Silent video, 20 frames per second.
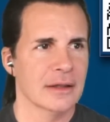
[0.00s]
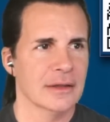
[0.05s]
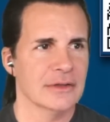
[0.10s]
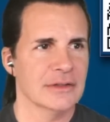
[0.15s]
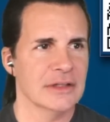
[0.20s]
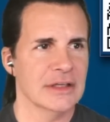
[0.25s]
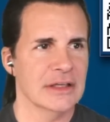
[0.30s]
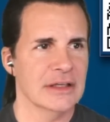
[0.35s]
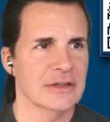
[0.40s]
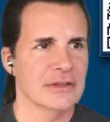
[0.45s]

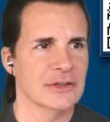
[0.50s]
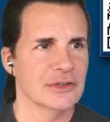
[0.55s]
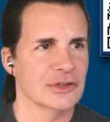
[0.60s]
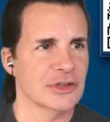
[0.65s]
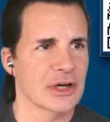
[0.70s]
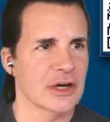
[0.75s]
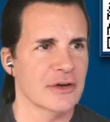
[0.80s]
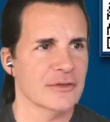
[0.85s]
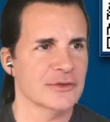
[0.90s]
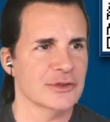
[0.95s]
See, easing
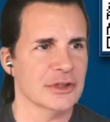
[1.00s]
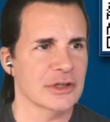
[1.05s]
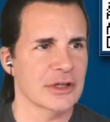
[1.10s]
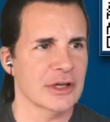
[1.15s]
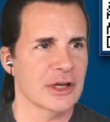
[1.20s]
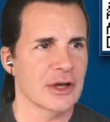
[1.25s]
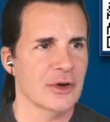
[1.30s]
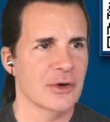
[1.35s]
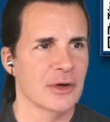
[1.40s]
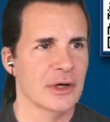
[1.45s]
tariffs. There
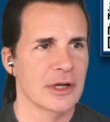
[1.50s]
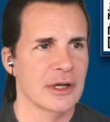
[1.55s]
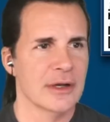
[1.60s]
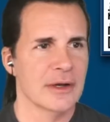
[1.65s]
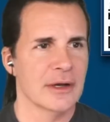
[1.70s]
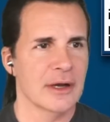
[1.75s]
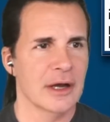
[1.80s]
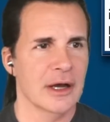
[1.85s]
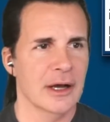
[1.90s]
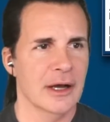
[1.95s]
you go.
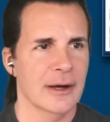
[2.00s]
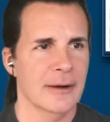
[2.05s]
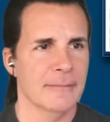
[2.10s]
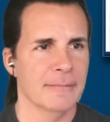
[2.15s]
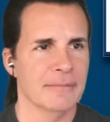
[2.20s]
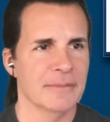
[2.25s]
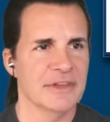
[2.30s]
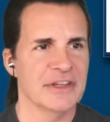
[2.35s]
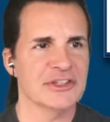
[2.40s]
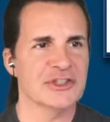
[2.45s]

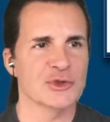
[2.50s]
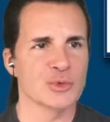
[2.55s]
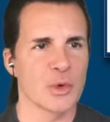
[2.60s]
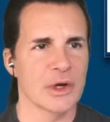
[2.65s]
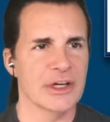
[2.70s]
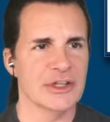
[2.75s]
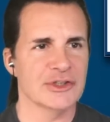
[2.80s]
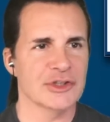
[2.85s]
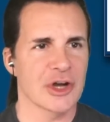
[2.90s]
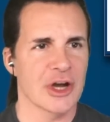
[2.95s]
Um, this is
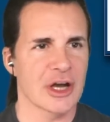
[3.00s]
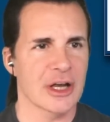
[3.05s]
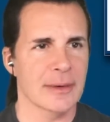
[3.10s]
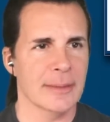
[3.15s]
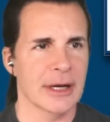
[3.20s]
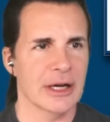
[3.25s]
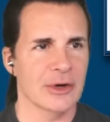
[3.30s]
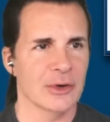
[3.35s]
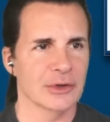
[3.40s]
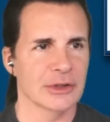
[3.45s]
what he's talking
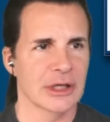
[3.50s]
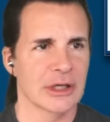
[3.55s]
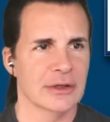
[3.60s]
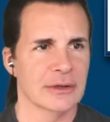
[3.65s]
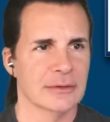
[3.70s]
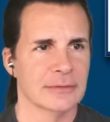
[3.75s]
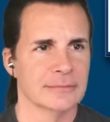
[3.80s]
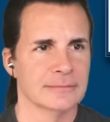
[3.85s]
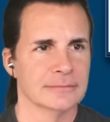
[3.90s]
about. Hold on.